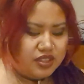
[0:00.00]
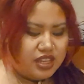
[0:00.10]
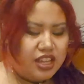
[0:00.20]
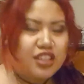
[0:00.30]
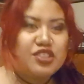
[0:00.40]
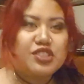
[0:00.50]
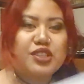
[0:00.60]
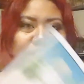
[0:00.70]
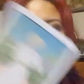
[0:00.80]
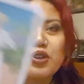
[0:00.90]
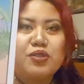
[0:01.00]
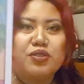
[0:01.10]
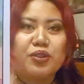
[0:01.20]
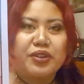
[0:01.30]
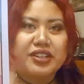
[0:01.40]
And it just looks so
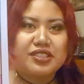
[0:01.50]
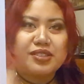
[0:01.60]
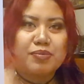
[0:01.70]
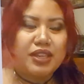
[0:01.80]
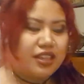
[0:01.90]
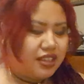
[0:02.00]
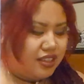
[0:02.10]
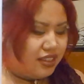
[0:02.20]
Florida to me.